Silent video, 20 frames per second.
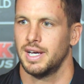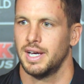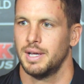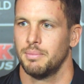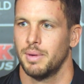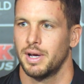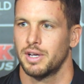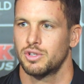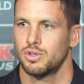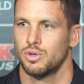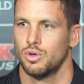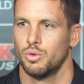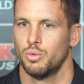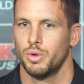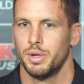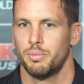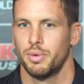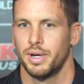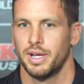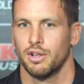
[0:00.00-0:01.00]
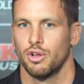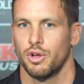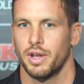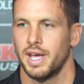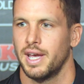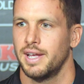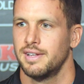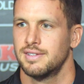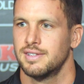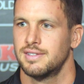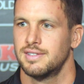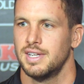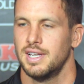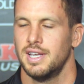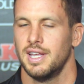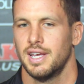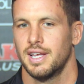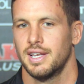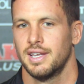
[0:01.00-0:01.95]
and make sure we bring a lot of heat to Sydney.